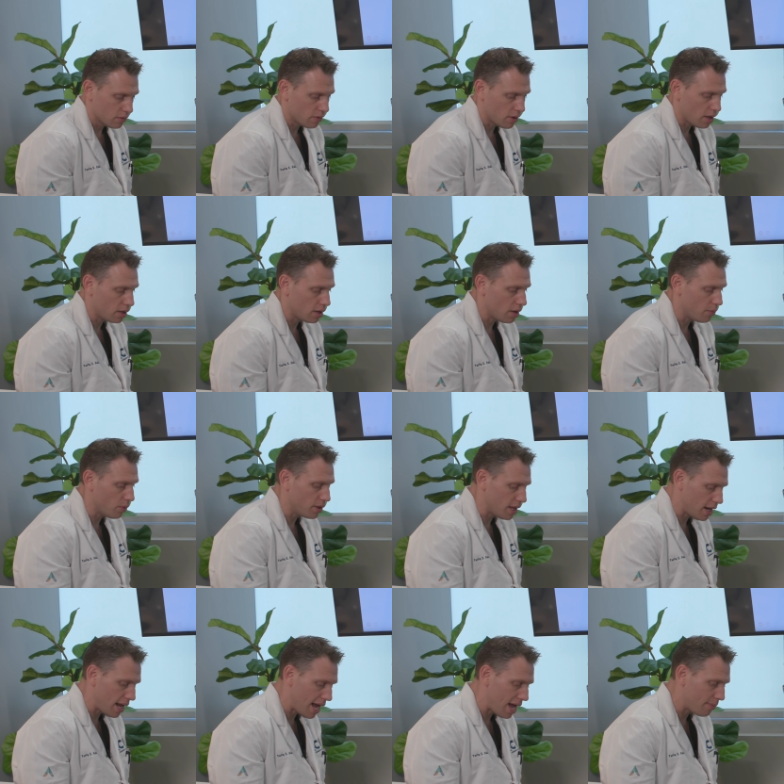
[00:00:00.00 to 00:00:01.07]
right? And when that
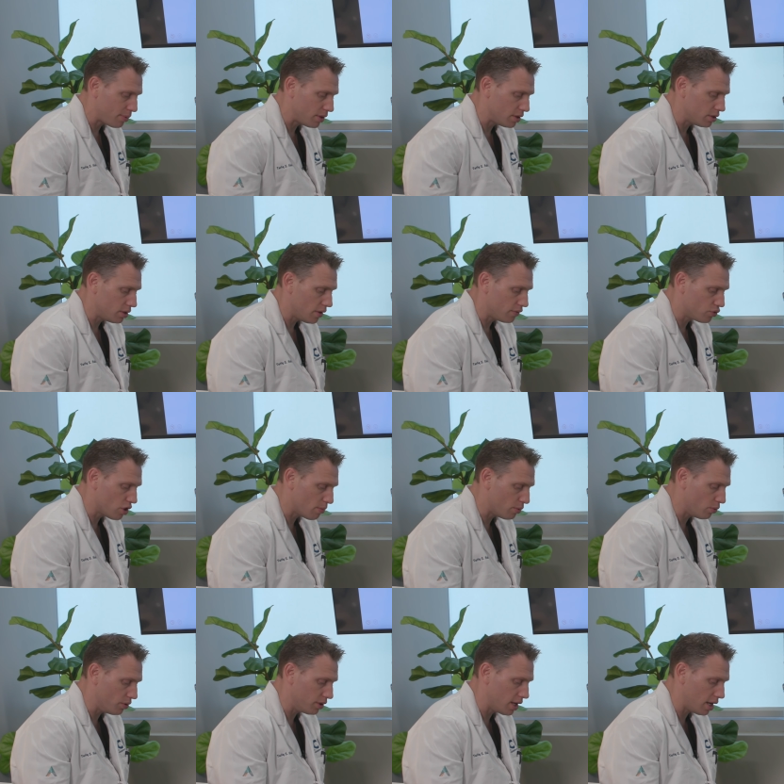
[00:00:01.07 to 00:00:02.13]
happens, you have trouble
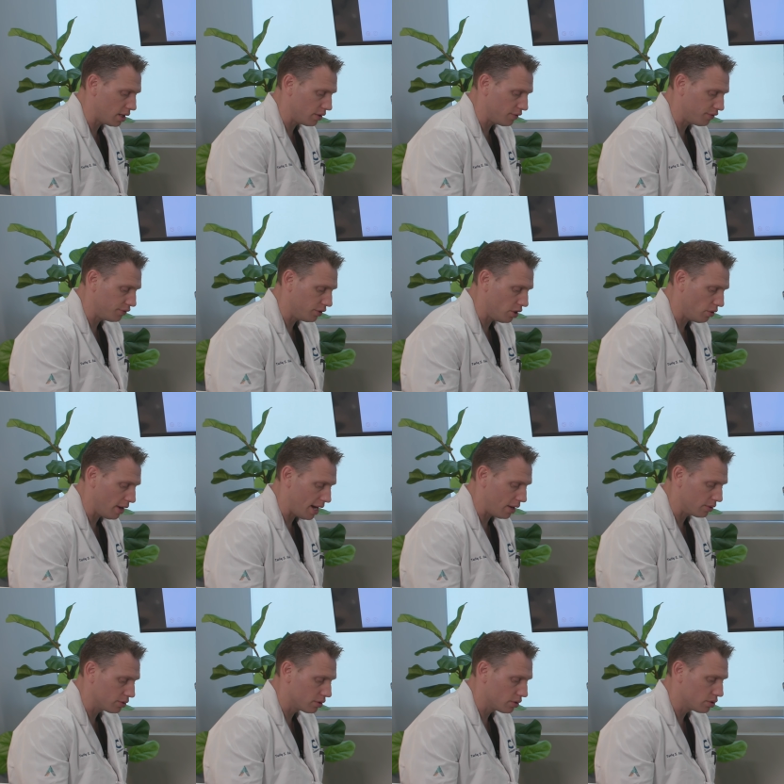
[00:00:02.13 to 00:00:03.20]
with getting the flow
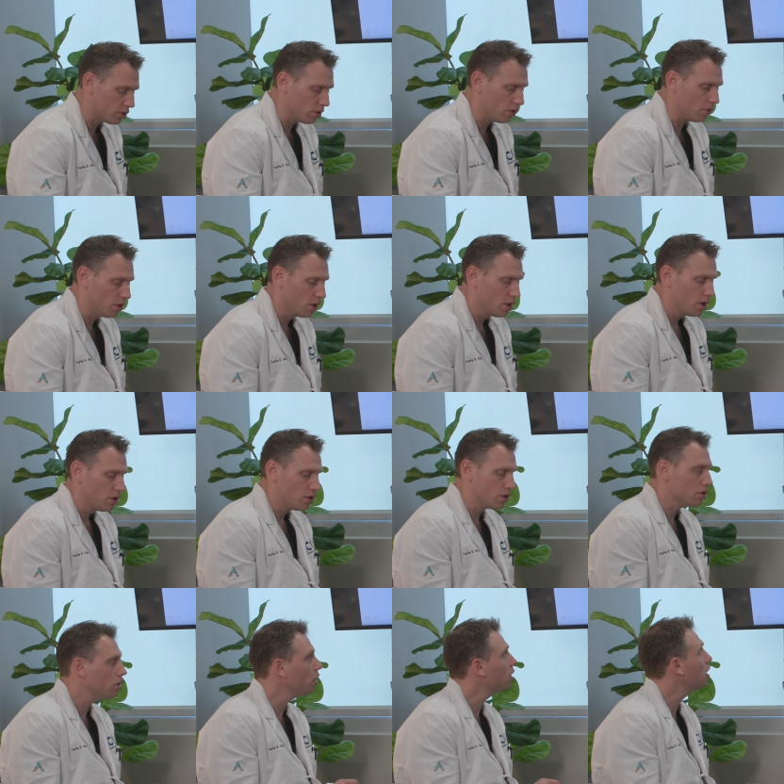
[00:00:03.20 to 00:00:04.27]
out. So
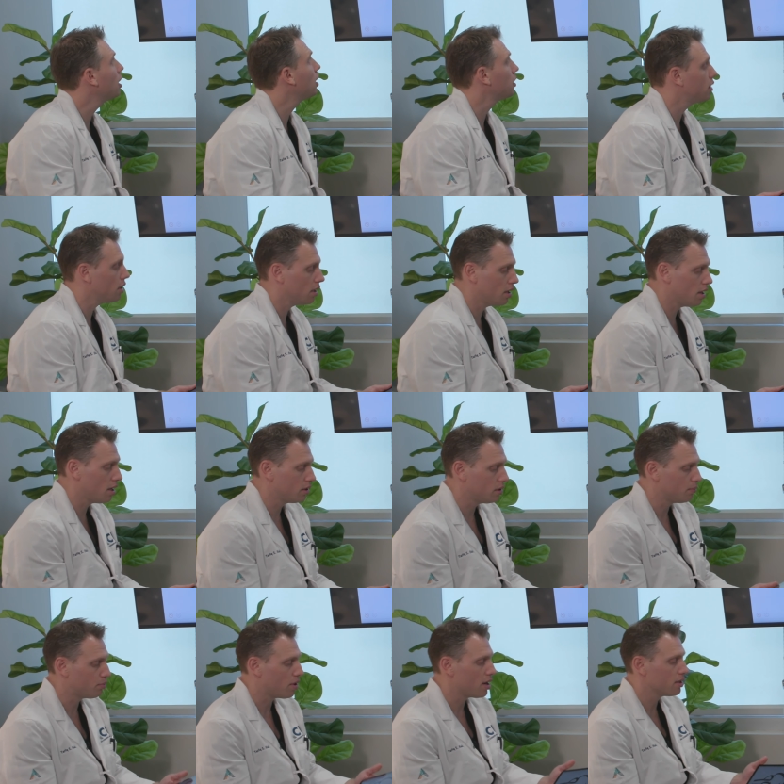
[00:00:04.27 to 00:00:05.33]
just looking at the
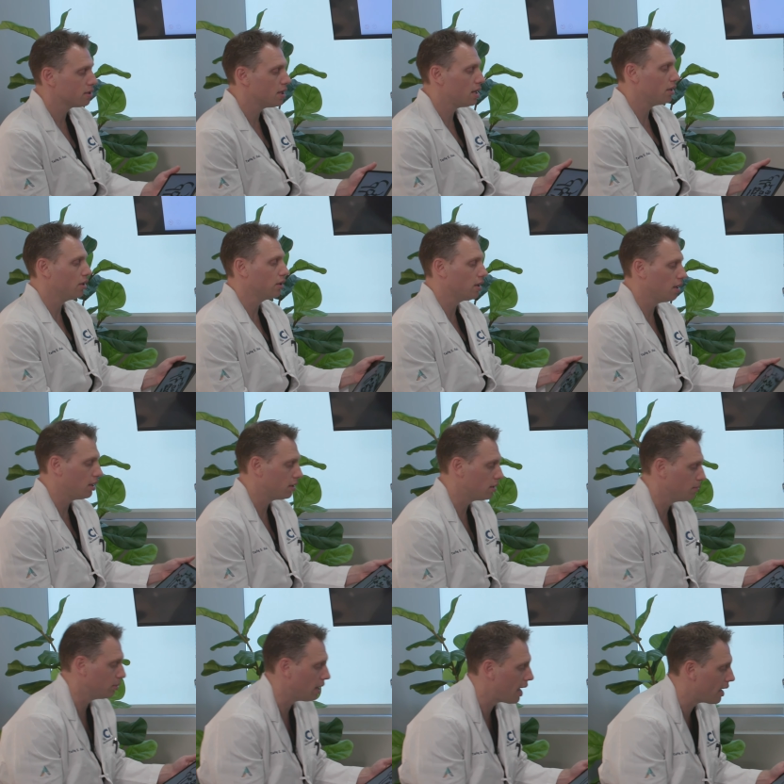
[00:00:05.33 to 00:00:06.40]
prostate, looking at the
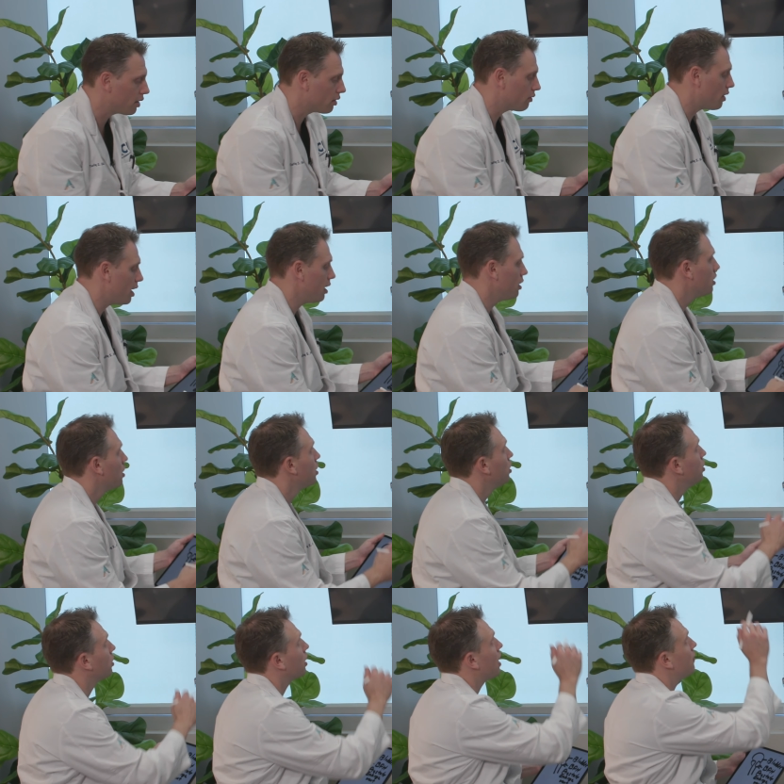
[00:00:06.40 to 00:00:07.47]
bladder, right,
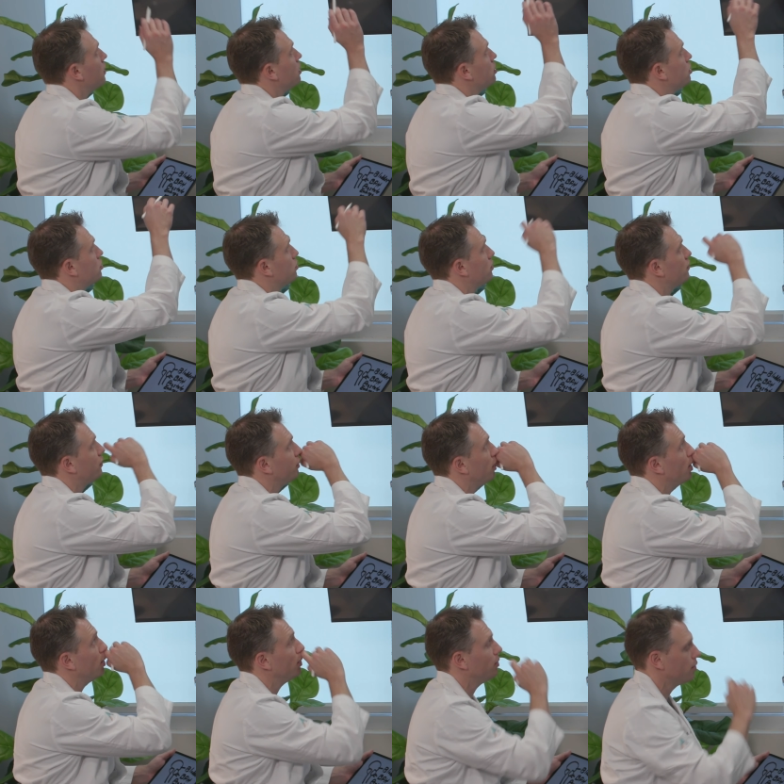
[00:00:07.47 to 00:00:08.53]
you're gonna have issues with
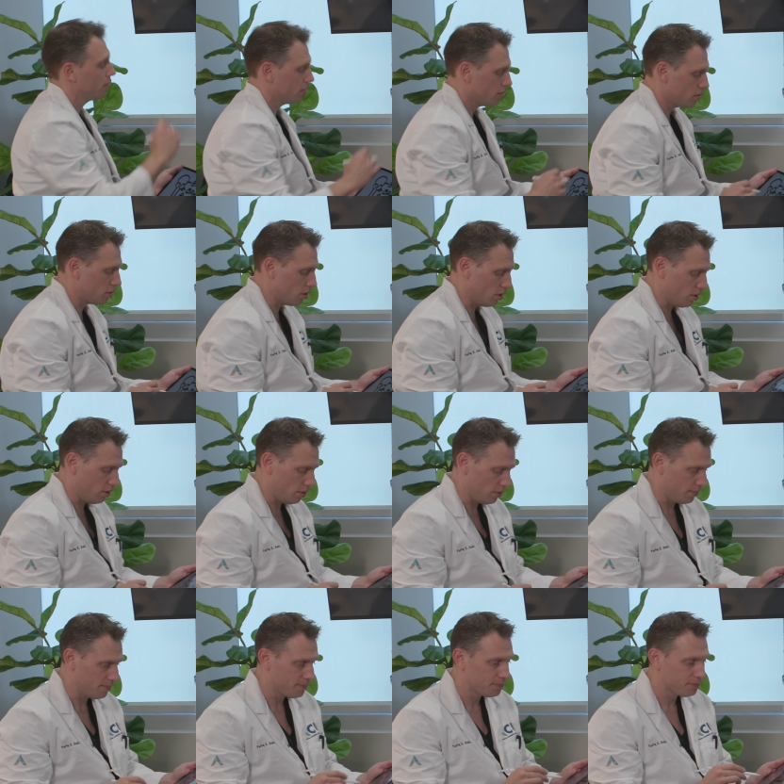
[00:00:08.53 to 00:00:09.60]
flow. So